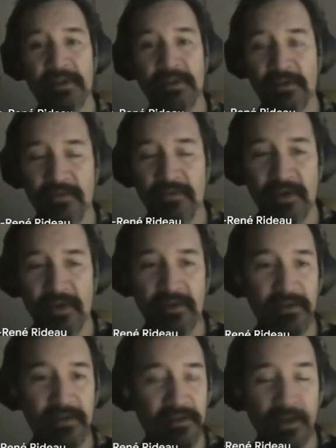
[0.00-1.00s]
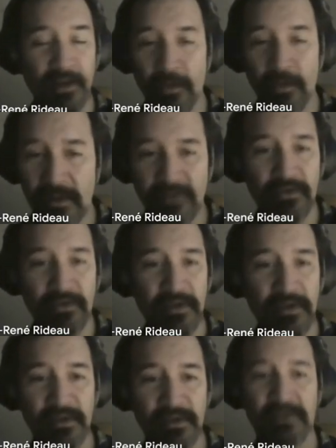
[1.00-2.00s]
in the fact that it's whatever
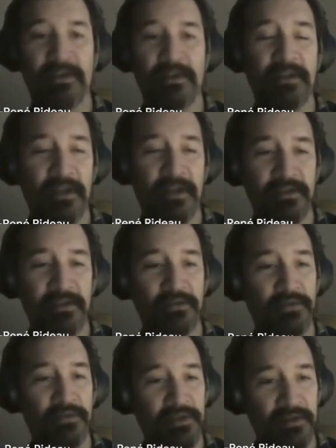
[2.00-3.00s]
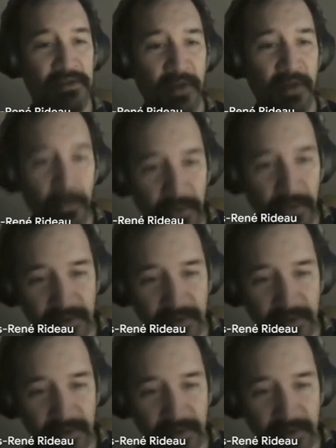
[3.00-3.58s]
asset is attached to this bounty